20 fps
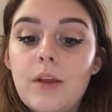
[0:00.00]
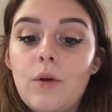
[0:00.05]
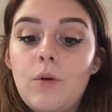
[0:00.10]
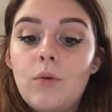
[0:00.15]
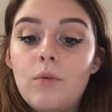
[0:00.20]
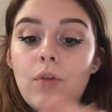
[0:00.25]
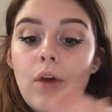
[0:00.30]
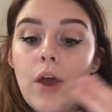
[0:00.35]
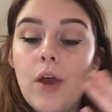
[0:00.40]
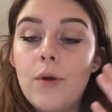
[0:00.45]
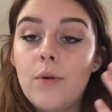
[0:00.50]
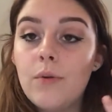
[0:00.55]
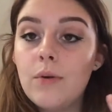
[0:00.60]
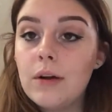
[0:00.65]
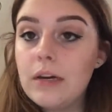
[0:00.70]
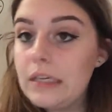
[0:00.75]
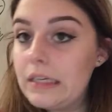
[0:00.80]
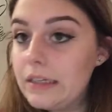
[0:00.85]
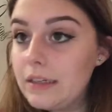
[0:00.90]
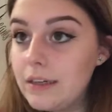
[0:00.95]
although
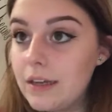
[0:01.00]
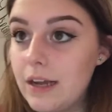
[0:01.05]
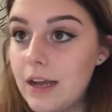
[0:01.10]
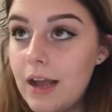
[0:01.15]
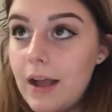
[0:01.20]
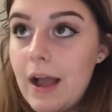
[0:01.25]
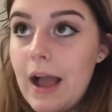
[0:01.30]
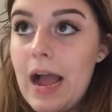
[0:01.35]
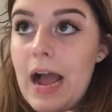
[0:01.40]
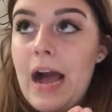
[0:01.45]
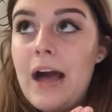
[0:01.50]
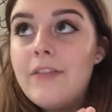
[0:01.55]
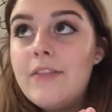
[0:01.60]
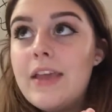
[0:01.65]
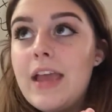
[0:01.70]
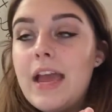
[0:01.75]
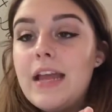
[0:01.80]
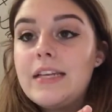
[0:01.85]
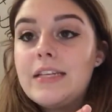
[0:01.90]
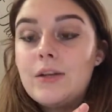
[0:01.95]
at
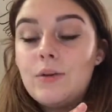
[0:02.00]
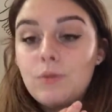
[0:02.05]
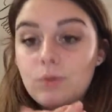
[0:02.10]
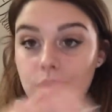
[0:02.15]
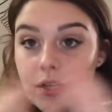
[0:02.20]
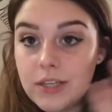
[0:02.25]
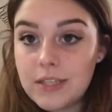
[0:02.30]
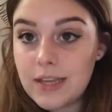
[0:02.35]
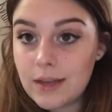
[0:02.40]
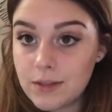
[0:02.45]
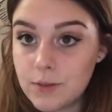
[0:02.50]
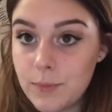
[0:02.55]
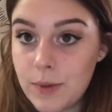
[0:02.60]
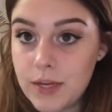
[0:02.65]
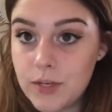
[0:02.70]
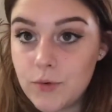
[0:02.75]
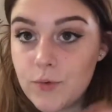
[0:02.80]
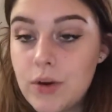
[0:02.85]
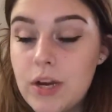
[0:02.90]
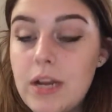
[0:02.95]
the end it all turns out to be
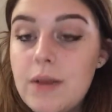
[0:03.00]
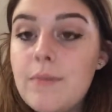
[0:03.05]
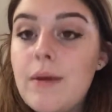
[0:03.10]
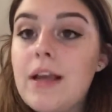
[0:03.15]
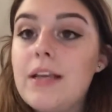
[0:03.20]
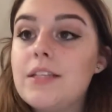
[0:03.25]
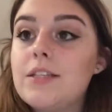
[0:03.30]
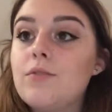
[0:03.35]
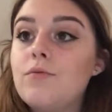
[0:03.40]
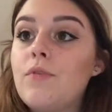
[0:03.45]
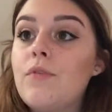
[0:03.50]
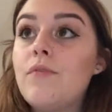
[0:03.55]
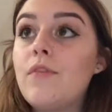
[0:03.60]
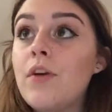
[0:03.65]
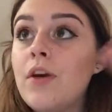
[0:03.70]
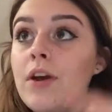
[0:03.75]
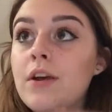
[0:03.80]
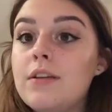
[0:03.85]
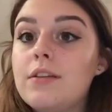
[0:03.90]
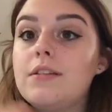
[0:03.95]
a dream, as the
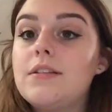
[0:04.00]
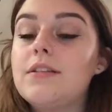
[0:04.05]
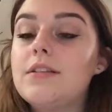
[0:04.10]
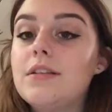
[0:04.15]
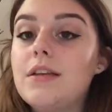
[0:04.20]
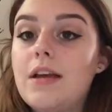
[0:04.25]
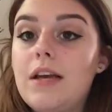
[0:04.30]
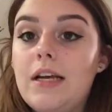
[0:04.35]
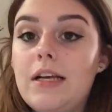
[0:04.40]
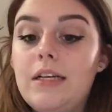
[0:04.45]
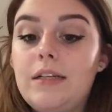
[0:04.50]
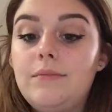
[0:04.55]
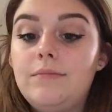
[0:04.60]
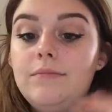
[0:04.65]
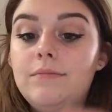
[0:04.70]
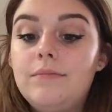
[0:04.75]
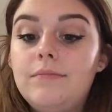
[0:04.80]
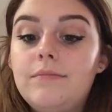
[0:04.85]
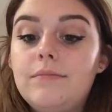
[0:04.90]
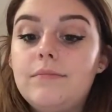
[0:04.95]
reverse
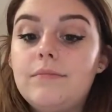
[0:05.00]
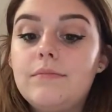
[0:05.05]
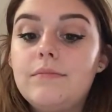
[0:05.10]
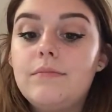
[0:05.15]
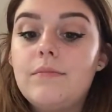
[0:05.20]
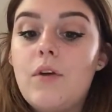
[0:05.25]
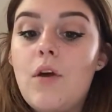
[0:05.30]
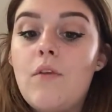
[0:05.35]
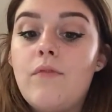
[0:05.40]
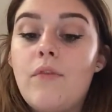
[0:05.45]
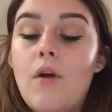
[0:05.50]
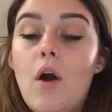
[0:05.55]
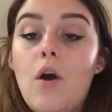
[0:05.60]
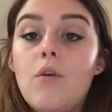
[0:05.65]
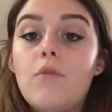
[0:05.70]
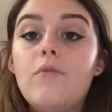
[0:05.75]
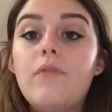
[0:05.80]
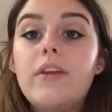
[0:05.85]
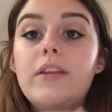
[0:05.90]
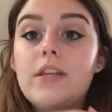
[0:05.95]
of the
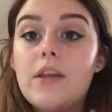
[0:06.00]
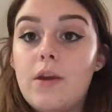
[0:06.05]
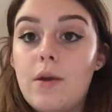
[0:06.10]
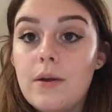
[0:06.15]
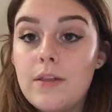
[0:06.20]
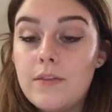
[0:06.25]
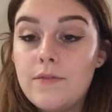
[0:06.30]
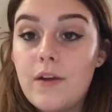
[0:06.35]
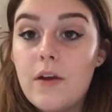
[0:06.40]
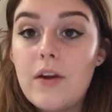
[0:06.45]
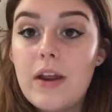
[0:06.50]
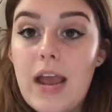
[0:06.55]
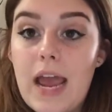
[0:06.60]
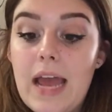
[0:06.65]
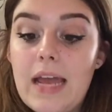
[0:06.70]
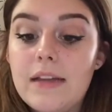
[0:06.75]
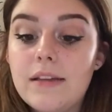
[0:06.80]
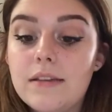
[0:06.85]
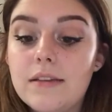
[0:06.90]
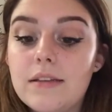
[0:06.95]
whole video at the very
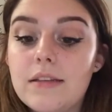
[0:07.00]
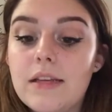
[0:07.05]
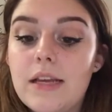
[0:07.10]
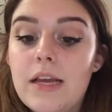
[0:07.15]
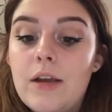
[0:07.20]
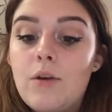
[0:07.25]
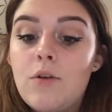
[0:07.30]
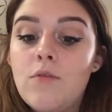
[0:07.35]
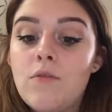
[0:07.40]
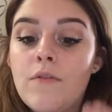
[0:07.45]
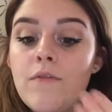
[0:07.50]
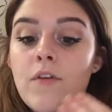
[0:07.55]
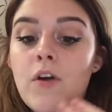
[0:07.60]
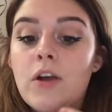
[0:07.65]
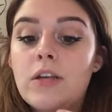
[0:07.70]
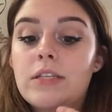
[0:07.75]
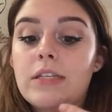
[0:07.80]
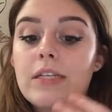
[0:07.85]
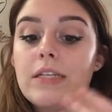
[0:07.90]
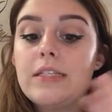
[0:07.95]
end, it all
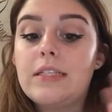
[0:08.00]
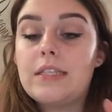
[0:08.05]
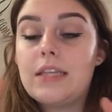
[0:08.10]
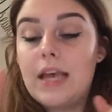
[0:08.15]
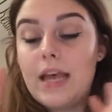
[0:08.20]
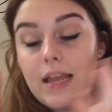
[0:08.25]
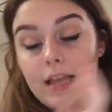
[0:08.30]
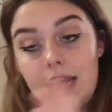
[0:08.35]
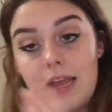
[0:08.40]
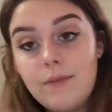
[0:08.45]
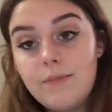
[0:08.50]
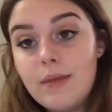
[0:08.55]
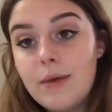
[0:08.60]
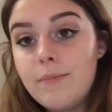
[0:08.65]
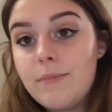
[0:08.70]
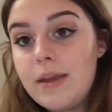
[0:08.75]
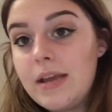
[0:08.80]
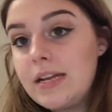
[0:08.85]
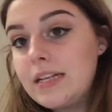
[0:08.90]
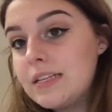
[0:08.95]
reverses to him then
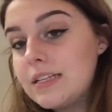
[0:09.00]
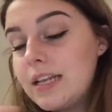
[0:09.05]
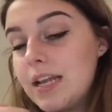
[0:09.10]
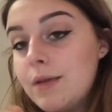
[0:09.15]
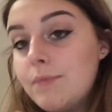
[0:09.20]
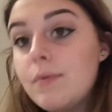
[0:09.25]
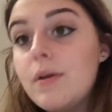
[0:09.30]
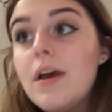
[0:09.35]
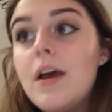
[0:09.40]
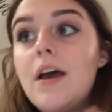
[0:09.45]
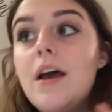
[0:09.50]
being asleep.